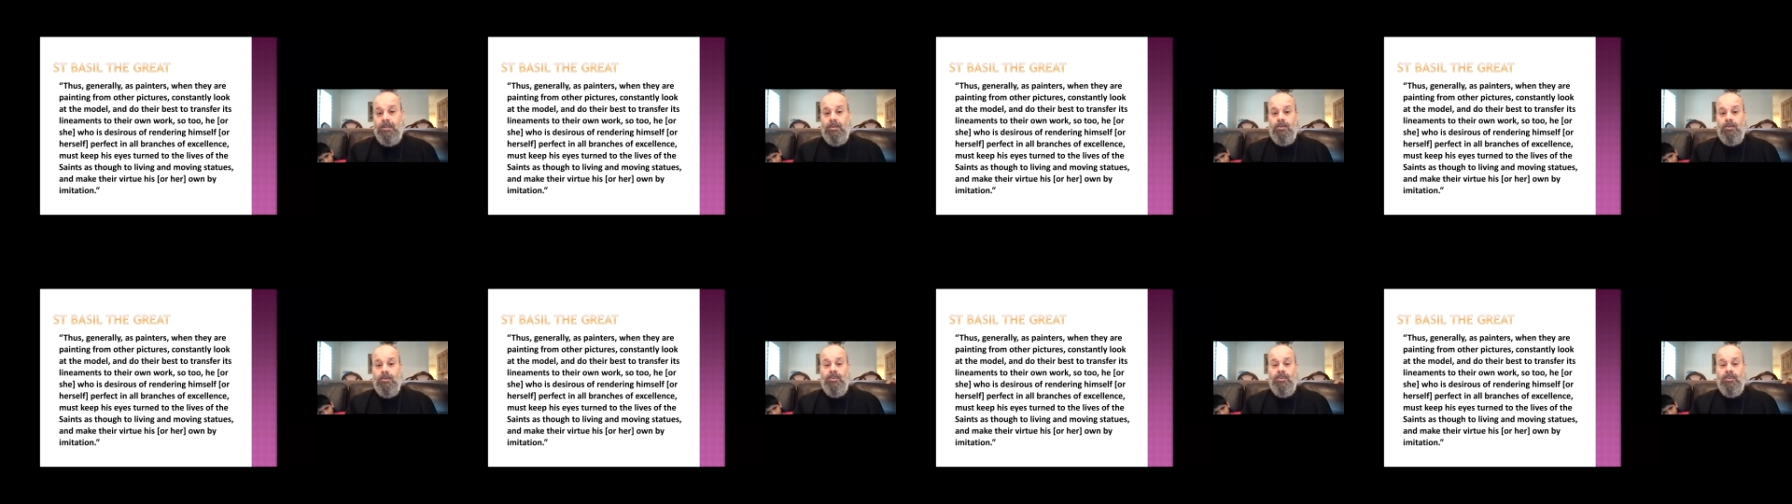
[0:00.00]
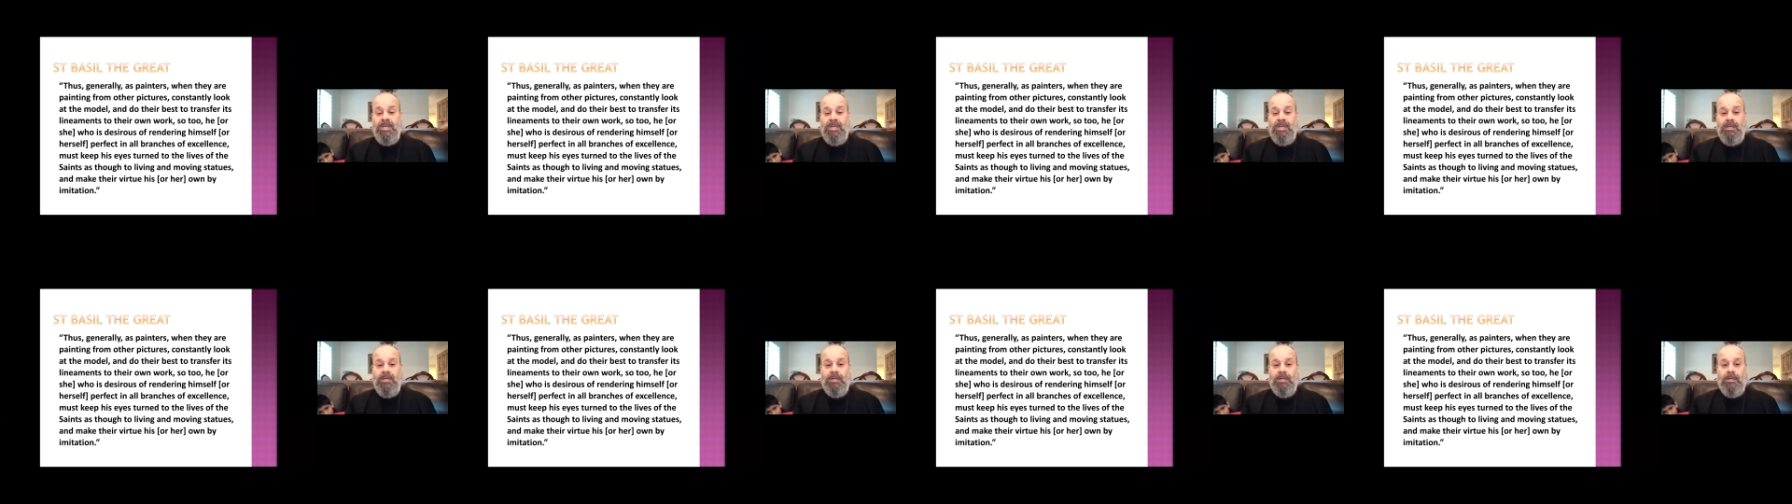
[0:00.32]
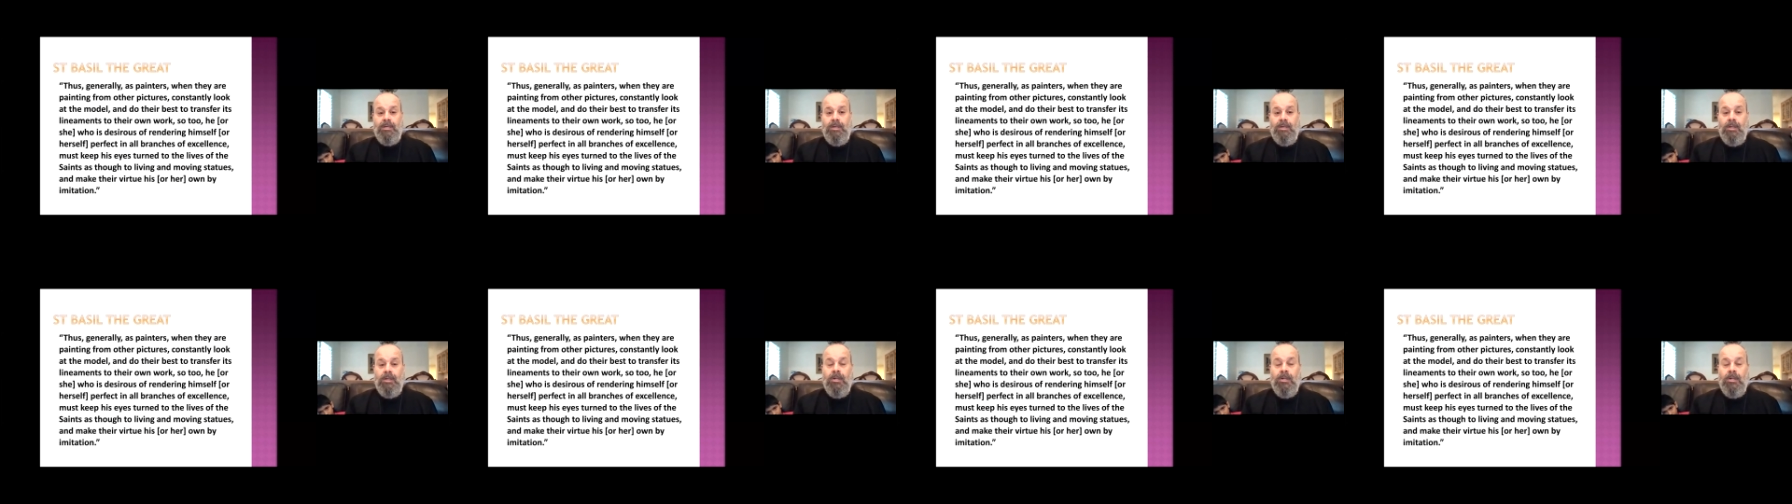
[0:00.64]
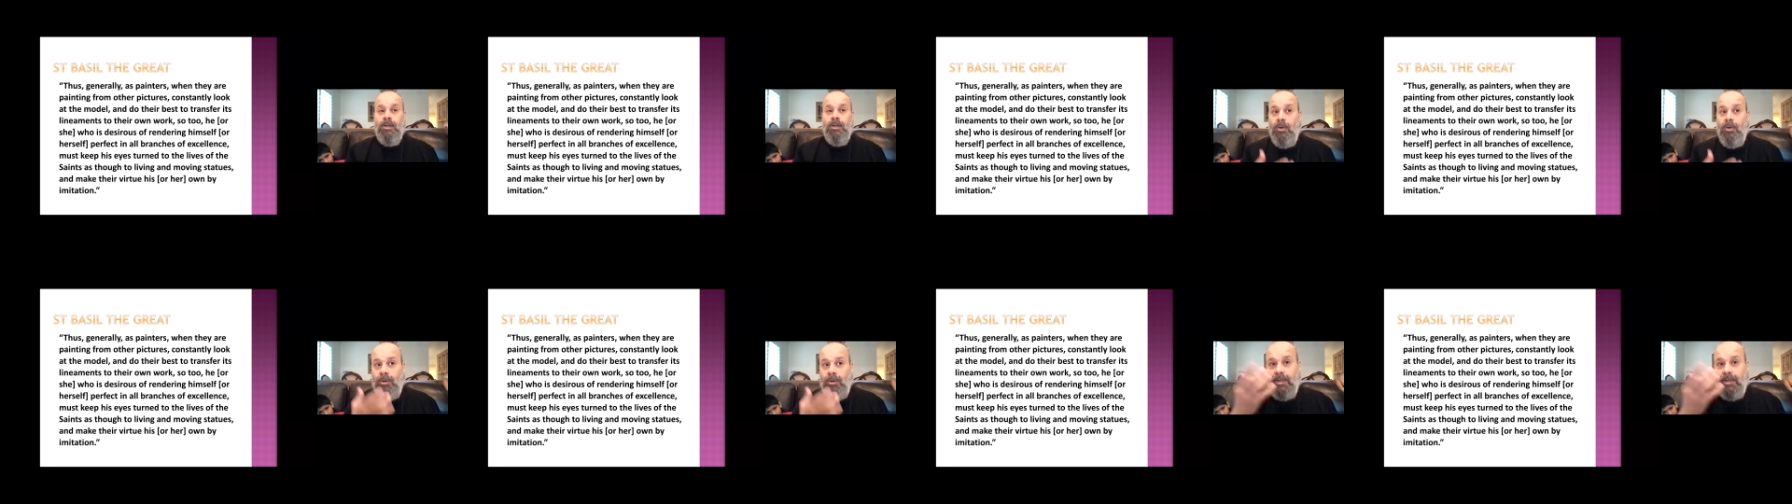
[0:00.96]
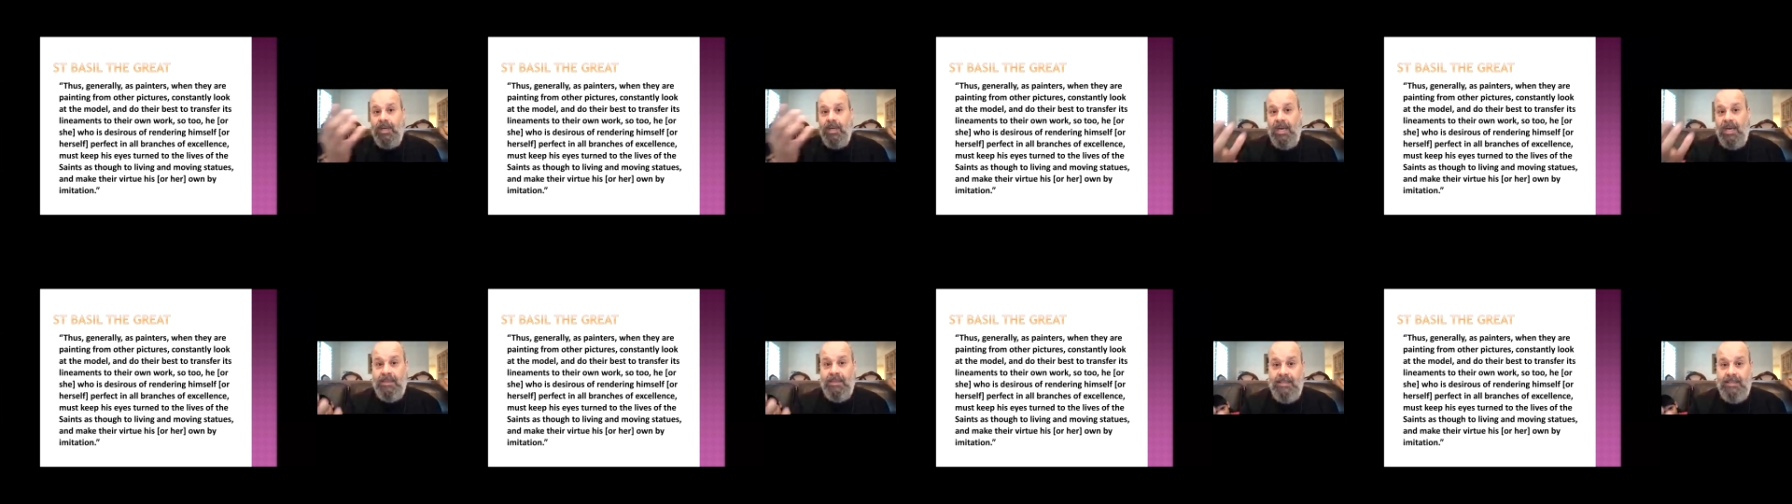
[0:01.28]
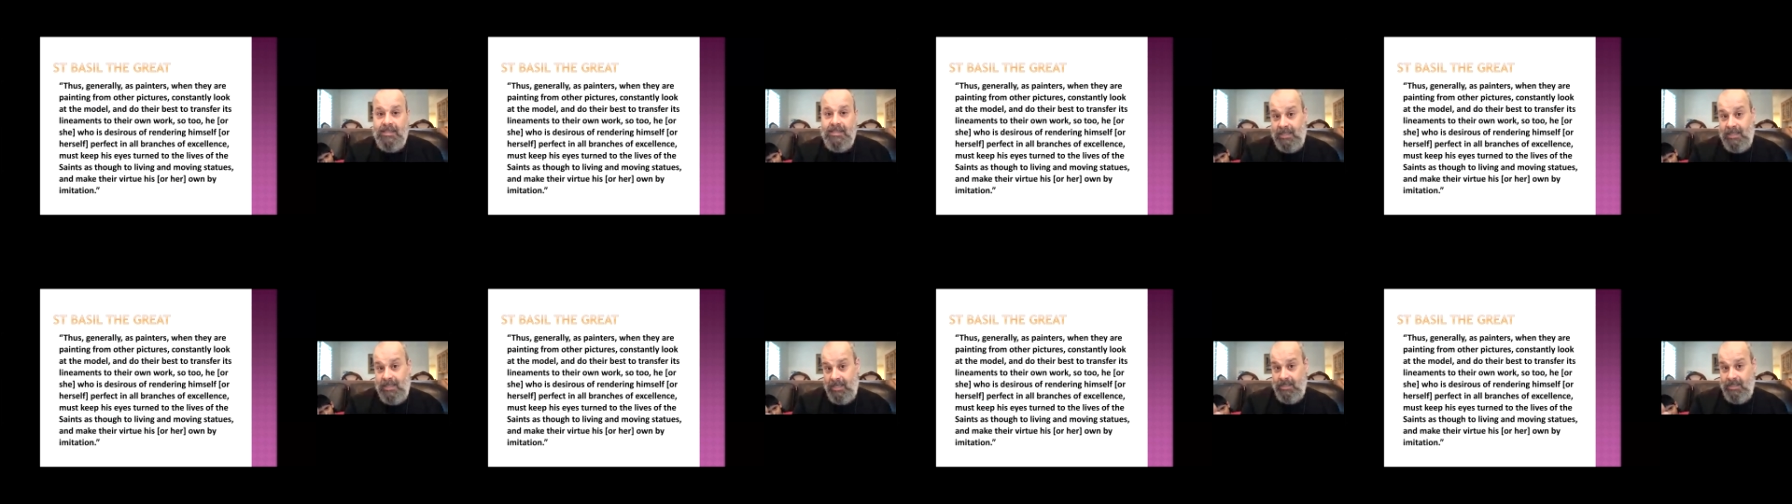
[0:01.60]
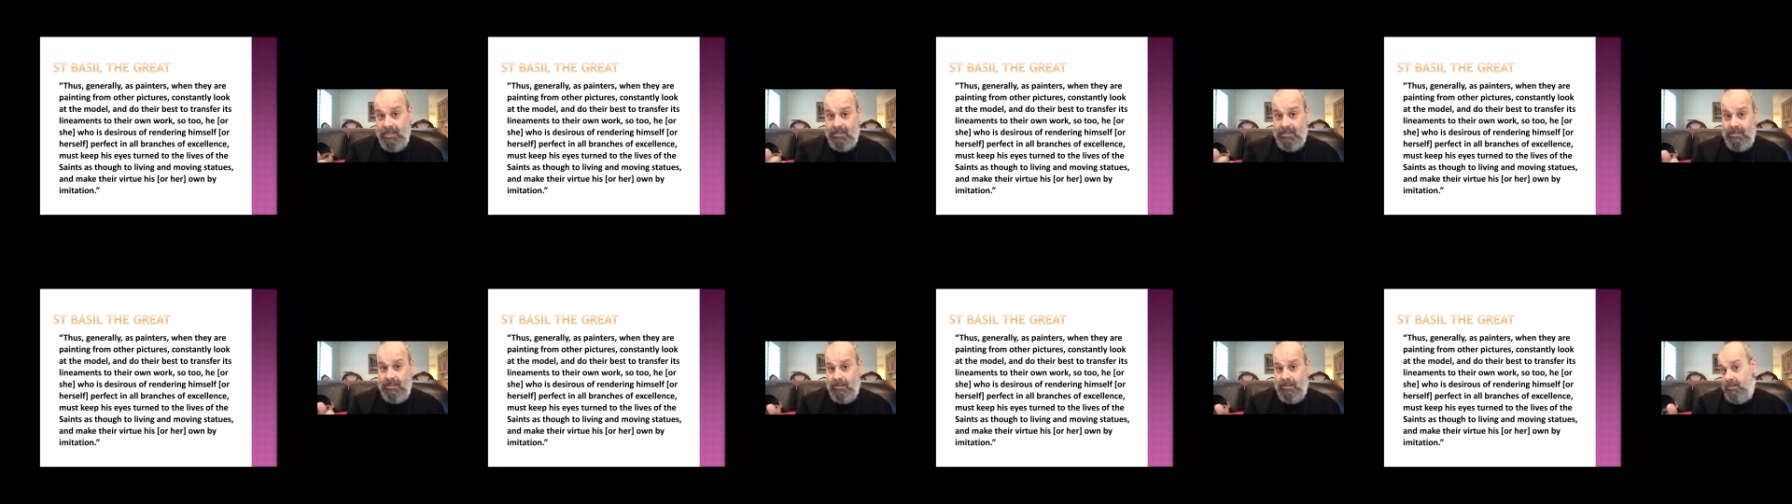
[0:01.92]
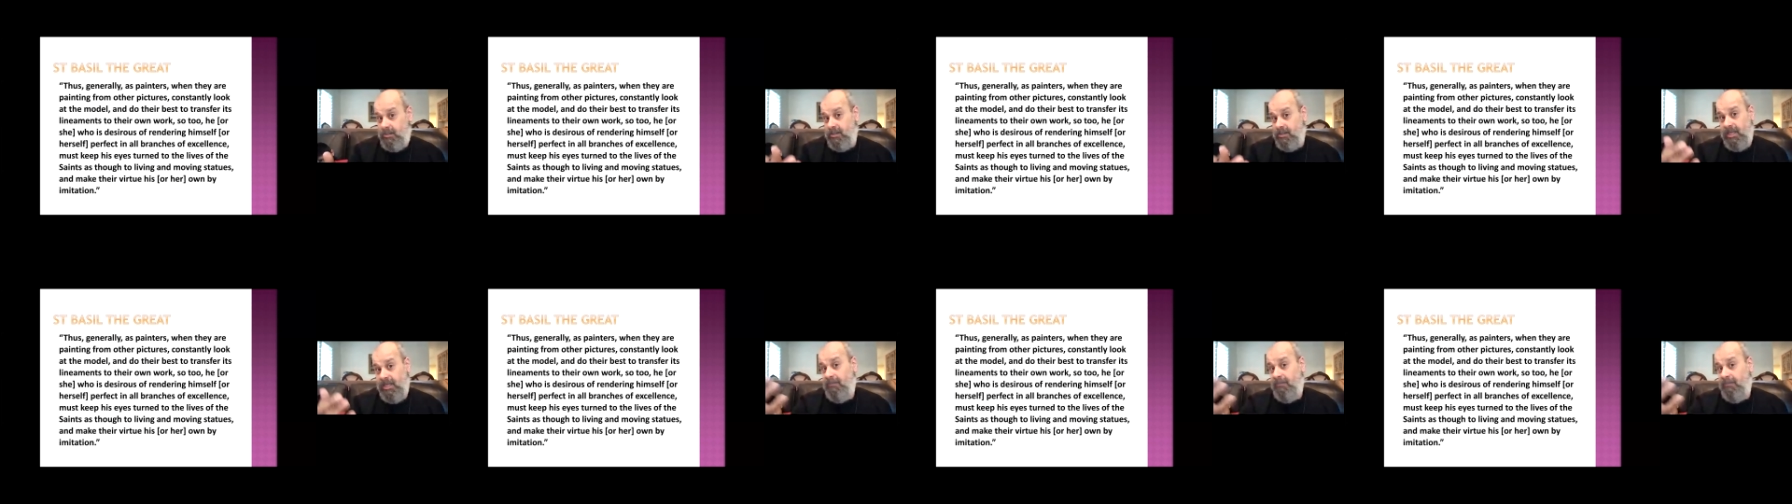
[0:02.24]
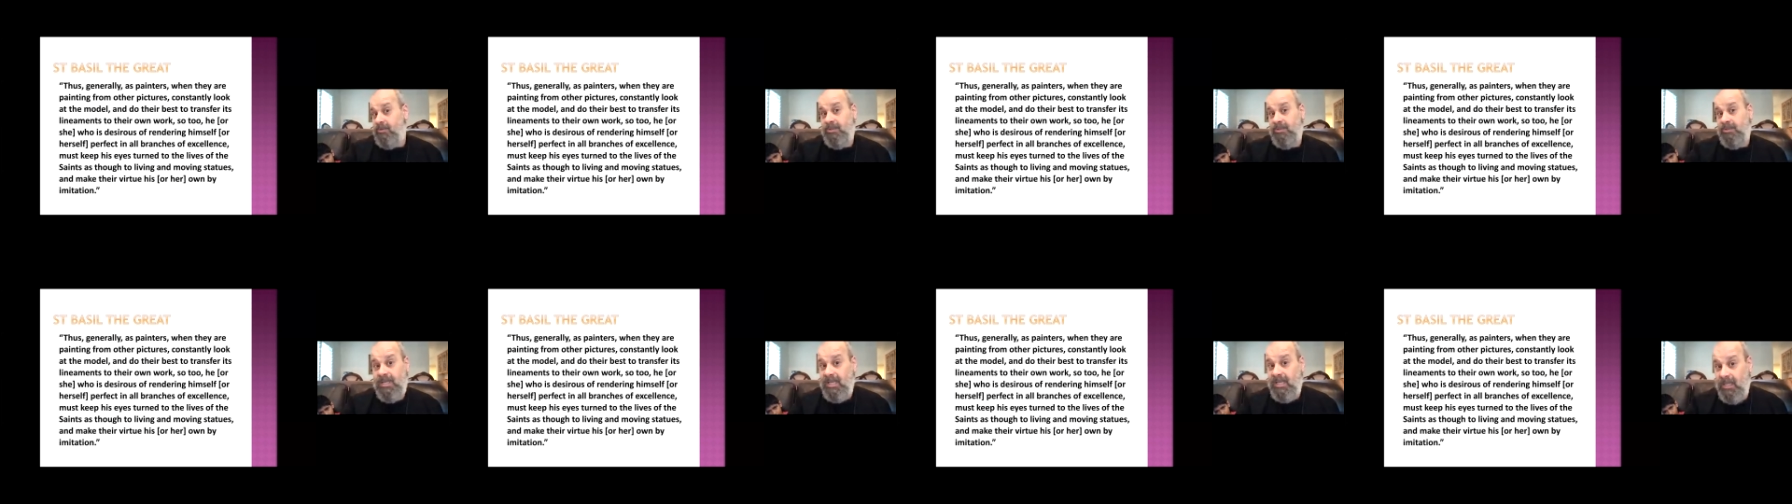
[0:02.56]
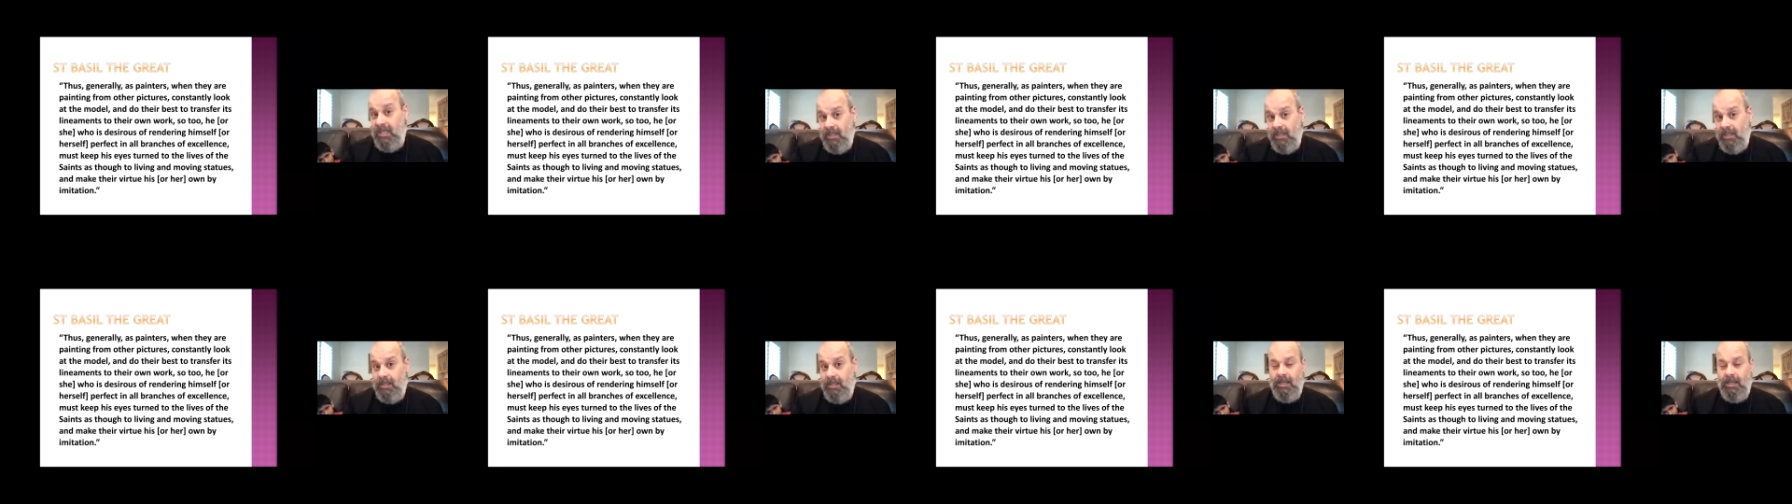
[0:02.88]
We look at the saint, Saint Fotini,